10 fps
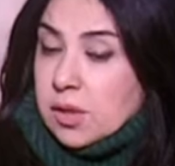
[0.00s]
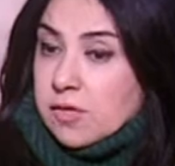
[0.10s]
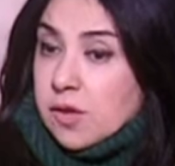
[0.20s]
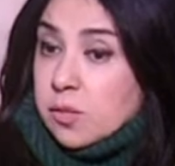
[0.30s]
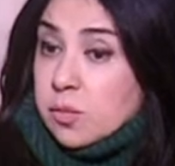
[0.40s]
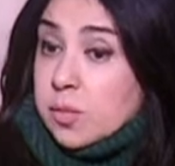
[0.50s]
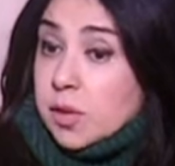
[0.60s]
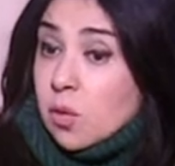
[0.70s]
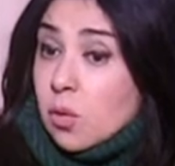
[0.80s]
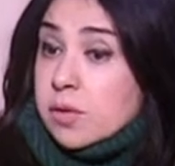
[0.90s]
development,
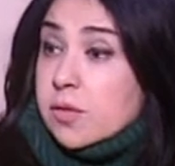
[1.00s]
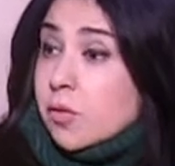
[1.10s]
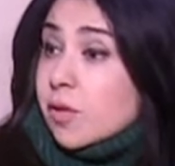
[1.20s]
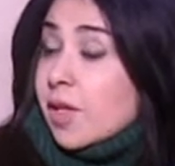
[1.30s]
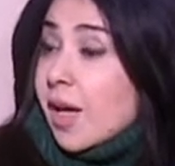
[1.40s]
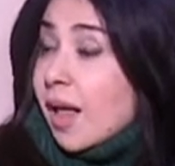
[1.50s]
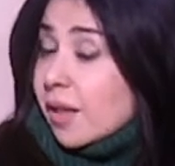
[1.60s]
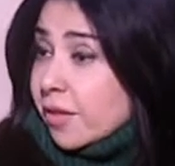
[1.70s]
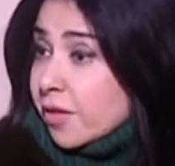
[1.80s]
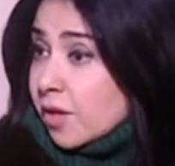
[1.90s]
but also for the
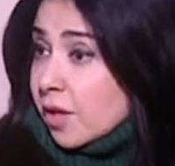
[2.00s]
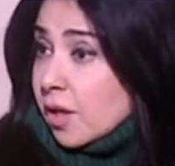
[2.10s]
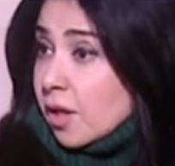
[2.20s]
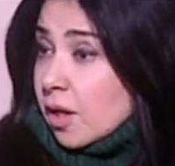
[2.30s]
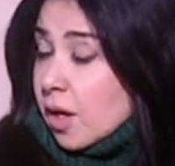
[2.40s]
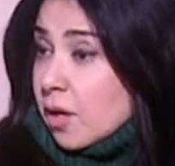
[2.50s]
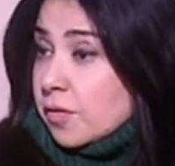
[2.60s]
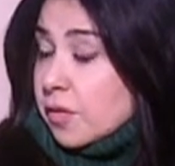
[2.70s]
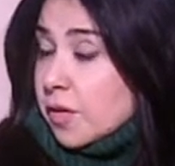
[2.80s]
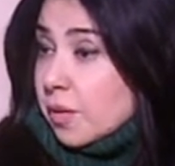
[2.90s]
health
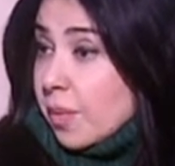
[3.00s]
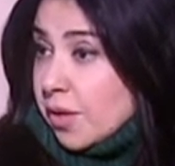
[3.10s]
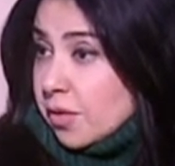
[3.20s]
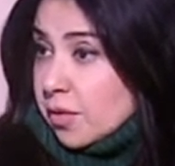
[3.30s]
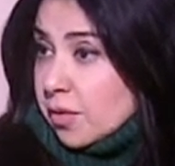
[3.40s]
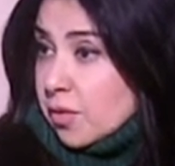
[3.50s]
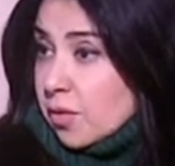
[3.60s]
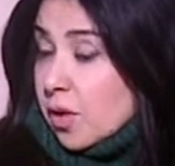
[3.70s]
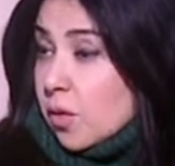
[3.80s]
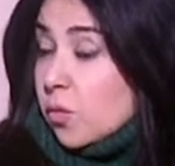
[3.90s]
of the mother
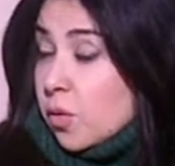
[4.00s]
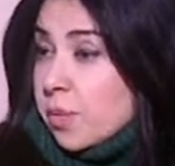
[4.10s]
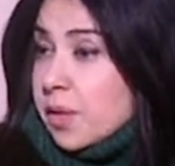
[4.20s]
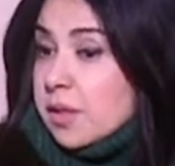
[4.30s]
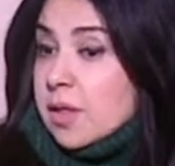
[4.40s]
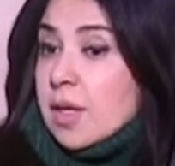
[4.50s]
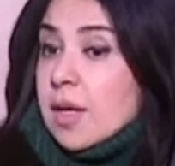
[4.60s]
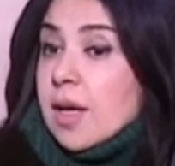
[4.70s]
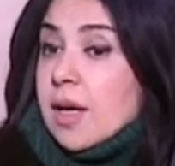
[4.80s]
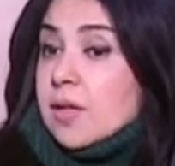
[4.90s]
or women.
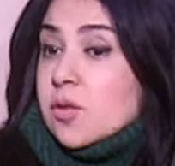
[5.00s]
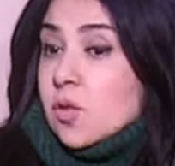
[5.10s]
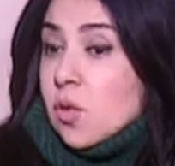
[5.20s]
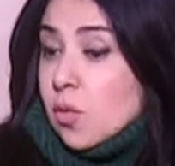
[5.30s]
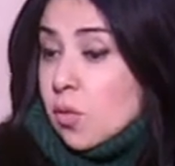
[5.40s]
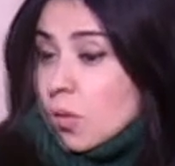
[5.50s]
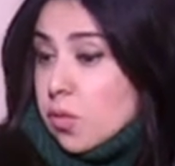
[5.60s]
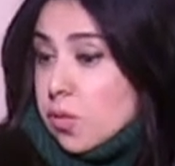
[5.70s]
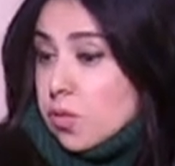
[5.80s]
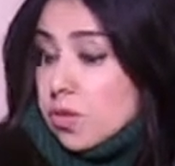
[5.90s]
So
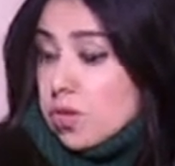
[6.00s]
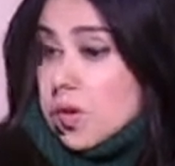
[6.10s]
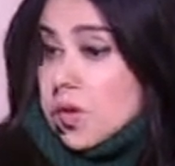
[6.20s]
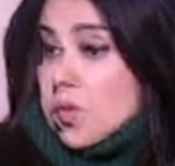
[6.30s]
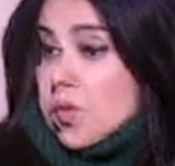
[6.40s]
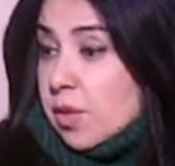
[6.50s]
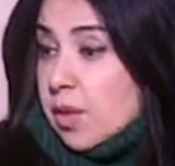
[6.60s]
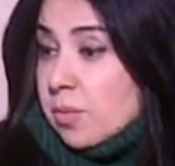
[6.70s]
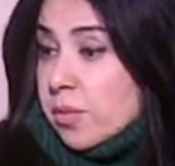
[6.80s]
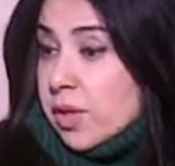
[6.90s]
which would
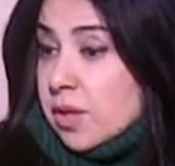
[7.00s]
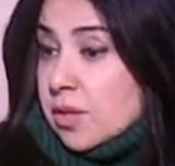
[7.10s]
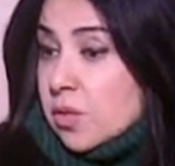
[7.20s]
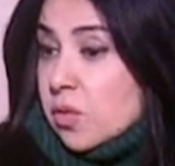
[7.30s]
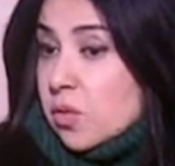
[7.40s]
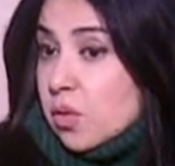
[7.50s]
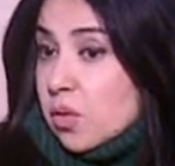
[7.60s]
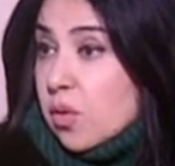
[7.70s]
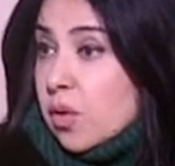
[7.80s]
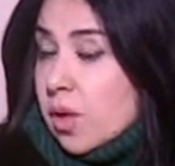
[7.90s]
bring us to the role
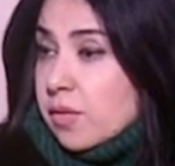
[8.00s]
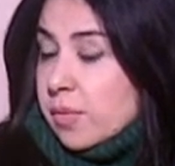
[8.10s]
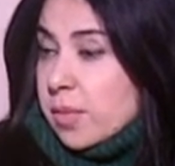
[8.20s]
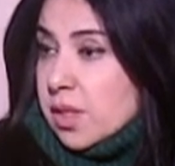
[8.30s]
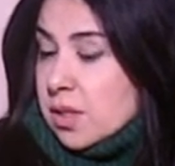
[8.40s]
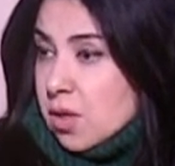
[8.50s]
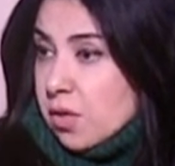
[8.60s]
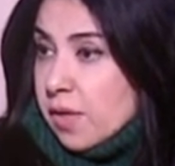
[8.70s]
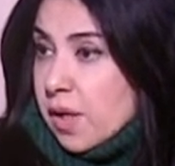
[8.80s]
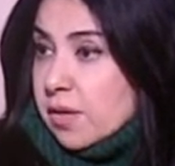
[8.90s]
of the Ministry of
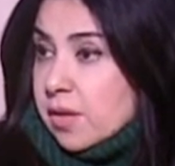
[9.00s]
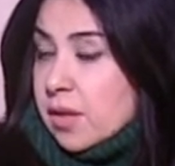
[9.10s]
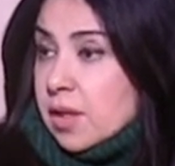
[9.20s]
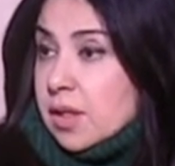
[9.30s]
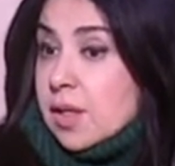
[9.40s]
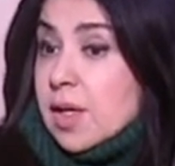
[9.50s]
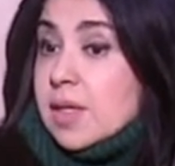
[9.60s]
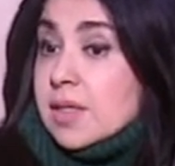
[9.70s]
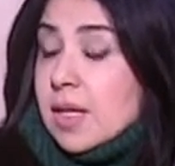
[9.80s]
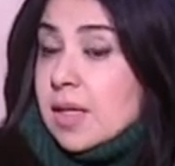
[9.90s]
Health in
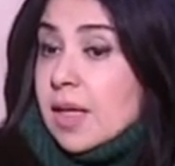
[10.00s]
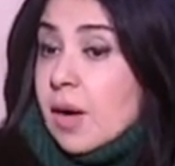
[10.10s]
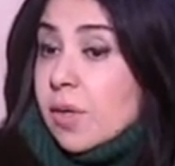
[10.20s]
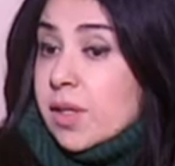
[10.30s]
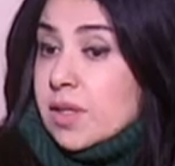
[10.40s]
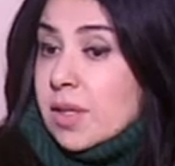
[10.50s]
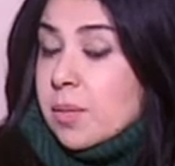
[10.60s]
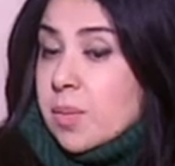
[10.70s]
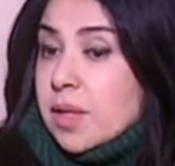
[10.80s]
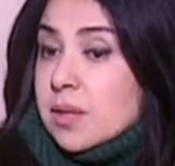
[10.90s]
setting awareness
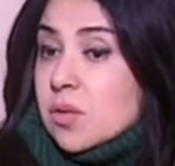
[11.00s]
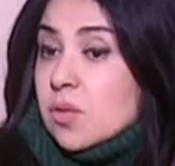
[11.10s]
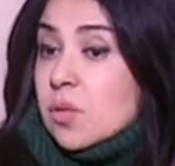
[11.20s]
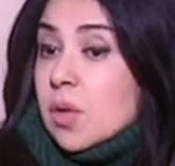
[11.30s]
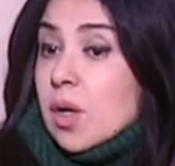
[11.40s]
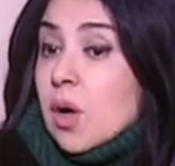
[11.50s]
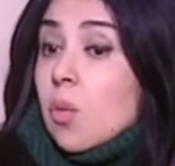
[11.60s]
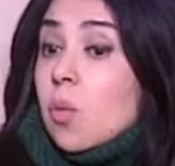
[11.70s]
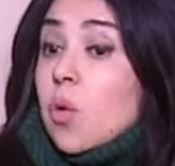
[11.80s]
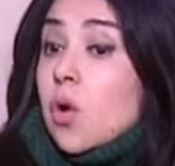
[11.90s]
campaigns to
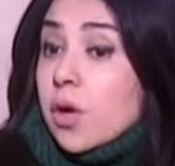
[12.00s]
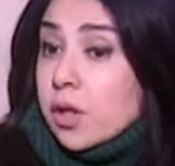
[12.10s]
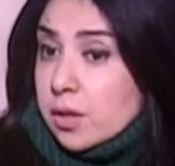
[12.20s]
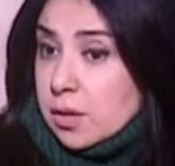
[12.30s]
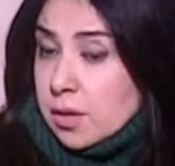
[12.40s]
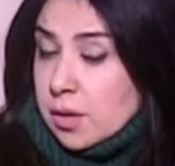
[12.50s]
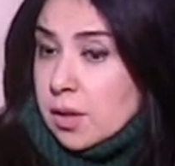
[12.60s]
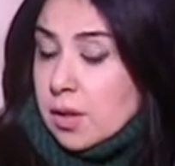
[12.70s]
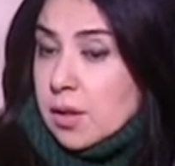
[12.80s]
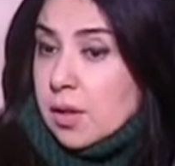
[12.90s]
warn
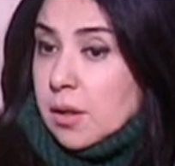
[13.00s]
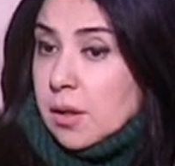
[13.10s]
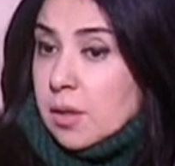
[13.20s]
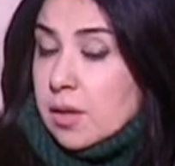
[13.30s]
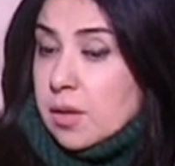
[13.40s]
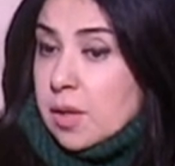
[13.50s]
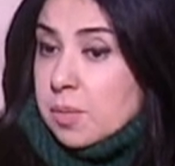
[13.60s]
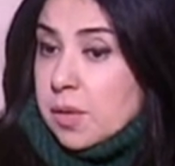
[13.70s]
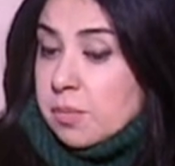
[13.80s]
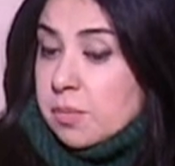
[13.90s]
the
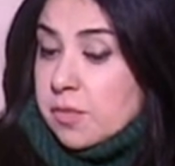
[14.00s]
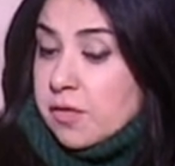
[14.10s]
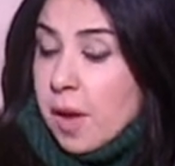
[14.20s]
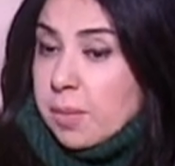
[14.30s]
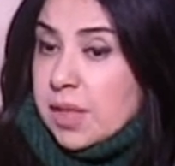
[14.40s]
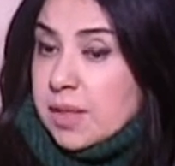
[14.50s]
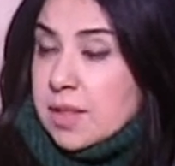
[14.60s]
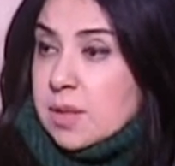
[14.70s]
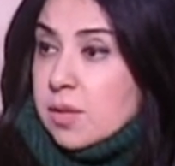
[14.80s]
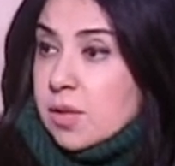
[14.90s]
families,
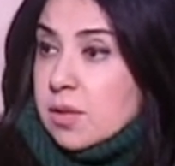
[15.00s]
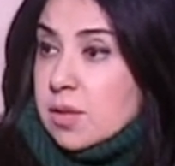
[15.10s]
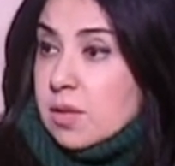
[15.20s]
because